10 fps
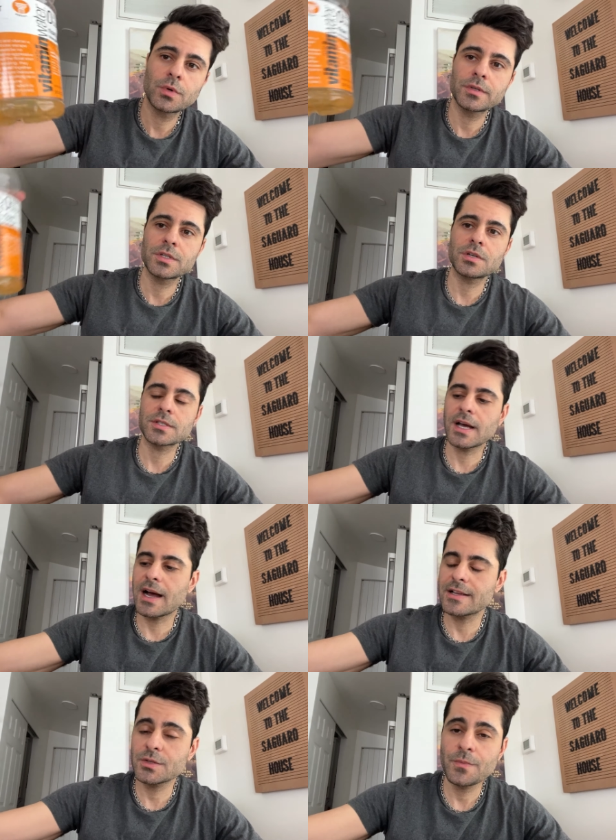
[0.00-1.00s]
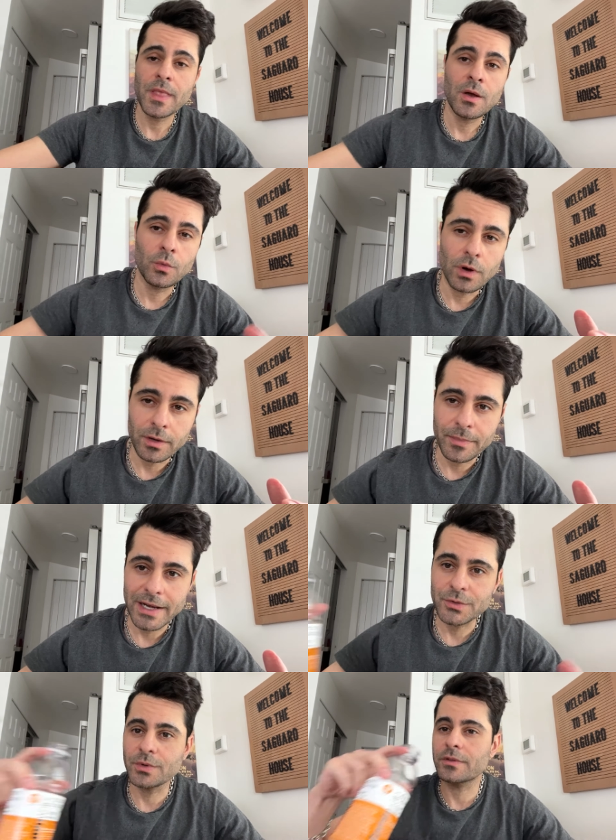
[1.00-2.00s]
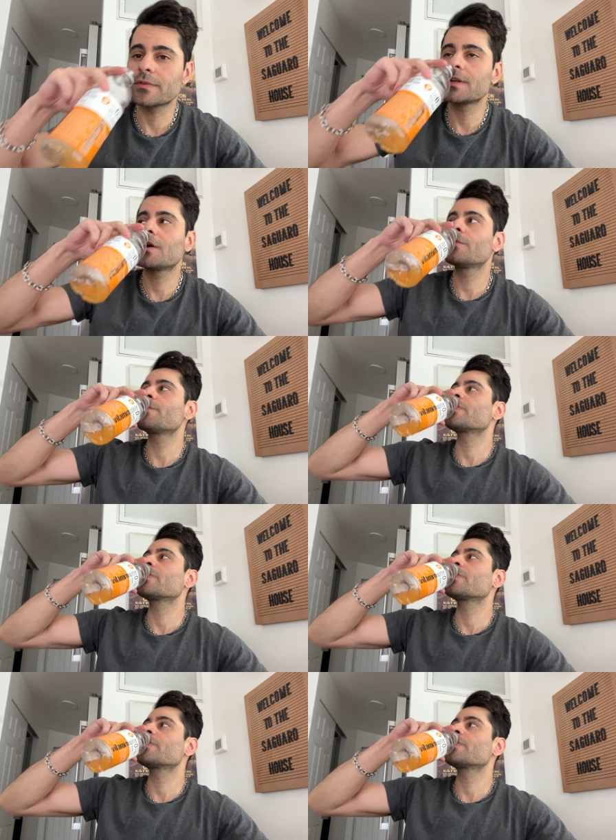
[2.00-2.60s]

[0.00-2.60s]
Cheers, guys. Welcome back to another video.